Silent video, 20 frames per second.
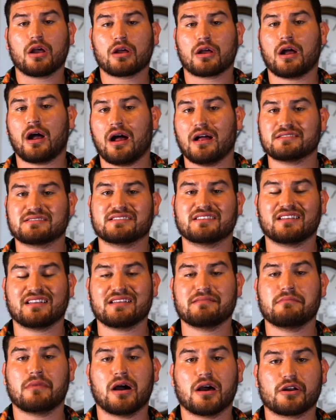Constantly
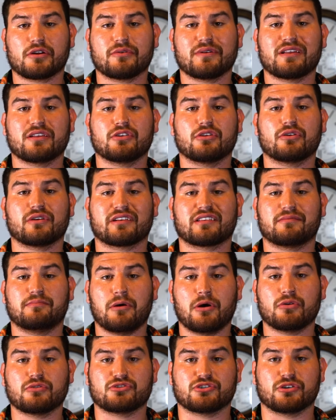monitoring your
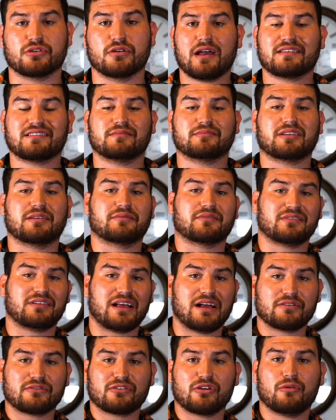exposure. Sometimes
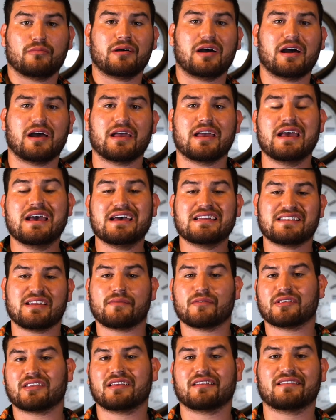clouds go by,
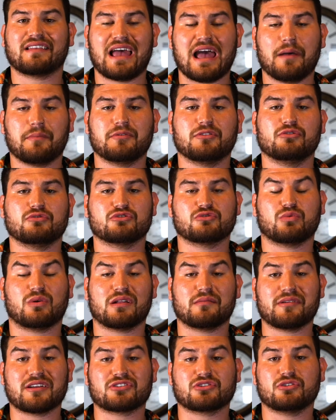different things happen. You just want
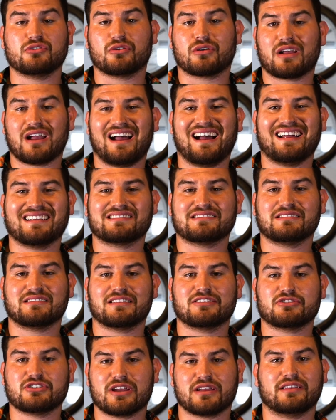to make sure you're
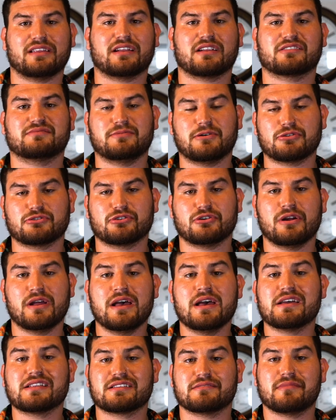constantly checking that exposure
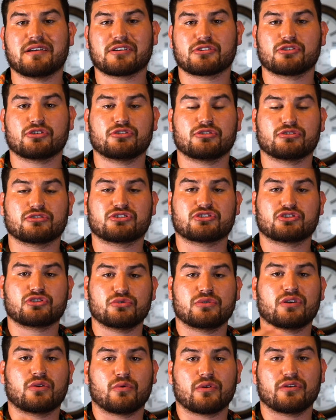to make sure you're
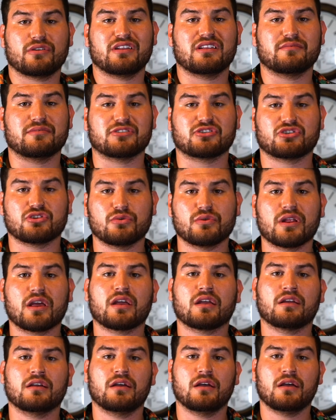shooting where you need to be
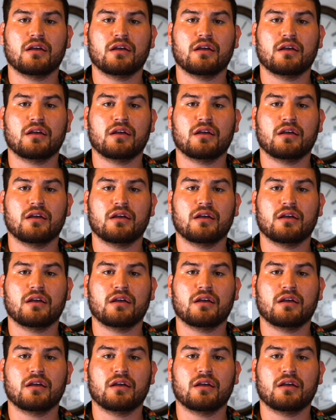shooting.